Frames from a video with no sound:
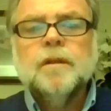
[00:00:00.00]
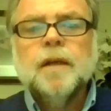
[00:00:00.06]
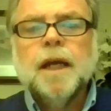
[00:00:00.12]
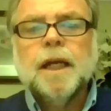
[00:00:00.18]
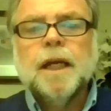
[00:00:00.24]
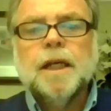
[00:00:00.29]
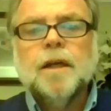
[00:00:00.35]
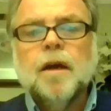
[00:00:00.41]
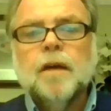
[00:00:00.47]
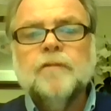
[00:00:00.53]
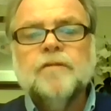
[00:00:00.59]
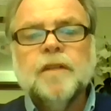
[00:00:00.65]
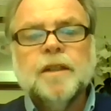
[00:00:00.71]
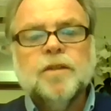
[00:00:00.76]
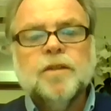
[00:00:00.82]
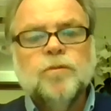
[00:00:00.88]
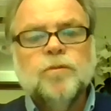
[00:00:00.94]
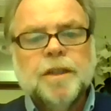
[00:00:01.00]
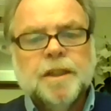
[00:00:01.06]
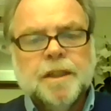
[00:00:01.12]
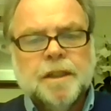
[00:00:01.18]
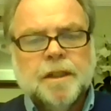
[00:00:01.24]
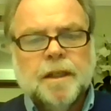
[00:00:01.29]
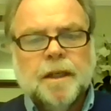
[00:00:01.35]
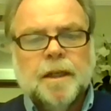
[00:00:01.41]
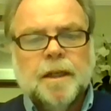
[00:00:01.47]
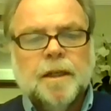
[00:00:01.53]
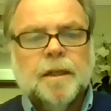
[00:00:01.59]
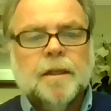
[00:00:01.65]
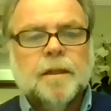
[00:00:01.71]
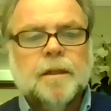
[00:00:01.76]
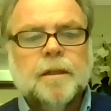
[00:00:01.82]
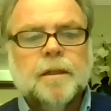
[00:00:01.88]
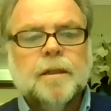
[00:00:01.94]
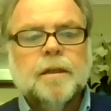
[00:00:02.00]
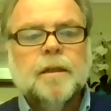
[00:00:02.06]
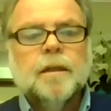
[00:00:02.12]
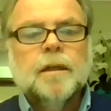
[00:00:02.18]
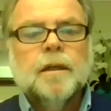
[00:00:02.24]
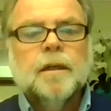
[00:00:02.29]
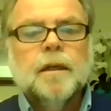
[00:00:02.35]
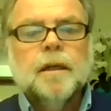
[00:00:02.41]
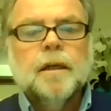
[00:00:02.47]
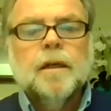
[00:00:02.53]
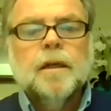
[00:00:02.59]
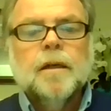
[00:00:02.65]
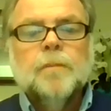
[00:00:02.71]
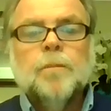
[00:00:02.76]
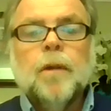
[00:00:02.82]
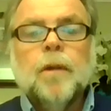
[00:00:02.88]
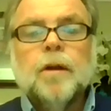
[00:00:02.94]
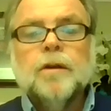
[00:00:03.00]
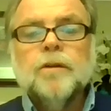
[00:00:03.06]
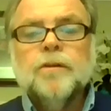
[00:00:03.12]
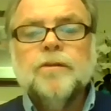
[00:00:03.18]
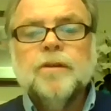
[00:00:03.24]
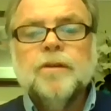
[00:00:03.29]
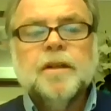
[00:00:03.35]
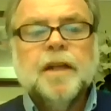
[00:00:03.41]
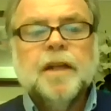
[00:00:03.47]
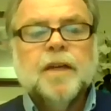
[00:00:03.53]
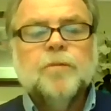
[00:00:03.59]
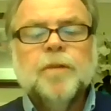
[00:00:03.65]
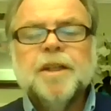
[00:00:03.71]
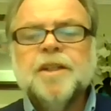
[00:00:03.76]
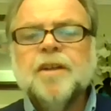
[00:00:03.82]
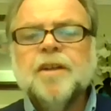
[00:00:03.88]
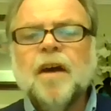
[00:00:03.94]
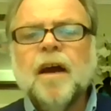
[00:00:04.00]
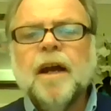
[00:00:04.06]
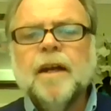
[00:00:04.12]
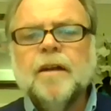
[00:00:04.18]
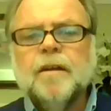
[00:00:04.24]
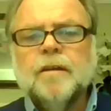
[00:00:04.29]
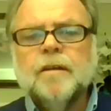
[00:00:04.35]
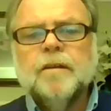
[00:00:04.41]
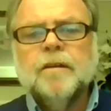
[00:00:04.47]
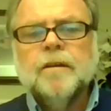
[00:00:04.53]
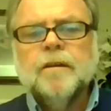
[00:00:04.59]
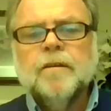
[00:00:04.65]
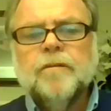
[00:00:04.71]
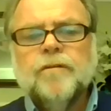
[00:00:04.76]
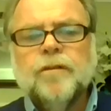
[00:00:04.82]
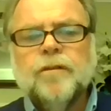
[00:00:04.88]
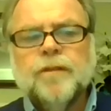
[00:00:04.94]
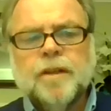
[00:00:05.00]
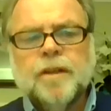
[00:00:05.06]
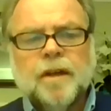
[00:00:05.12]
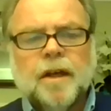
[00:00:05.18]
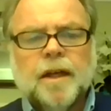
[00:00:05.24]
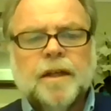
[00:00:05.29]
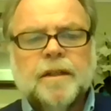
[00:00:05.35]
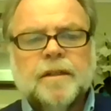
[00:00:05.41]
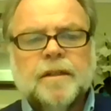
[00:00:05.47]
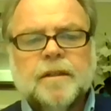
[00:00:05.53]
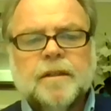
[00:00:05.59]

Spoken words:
and conflict-ridden day, Martin Luther King retired for the night.